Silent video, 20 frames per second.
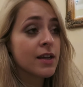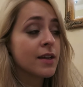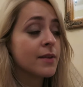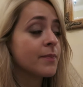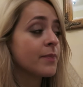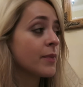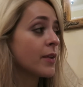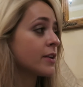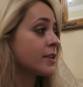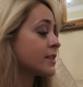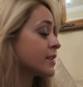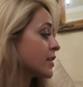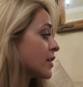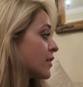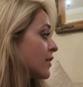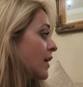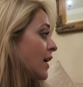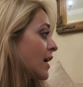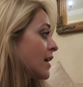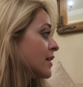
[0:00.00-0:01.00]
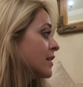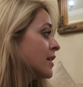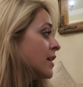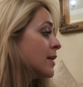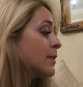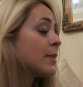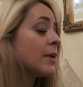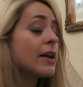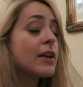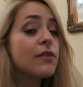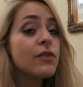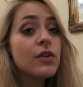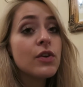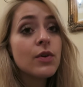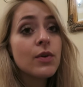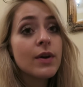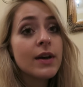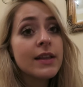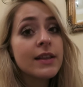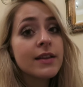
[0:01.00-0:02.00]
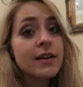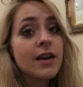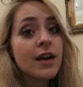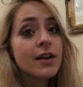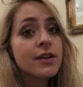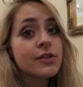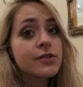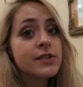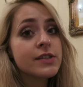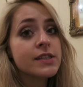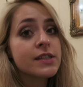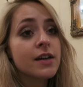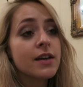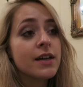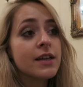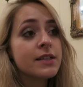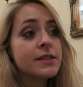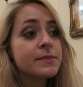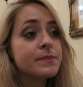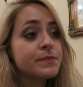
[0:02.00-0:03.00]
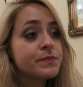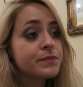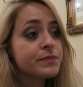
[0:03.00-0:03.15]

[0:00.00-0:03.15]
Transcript: Which I didn't know that. But if you're in the countryside,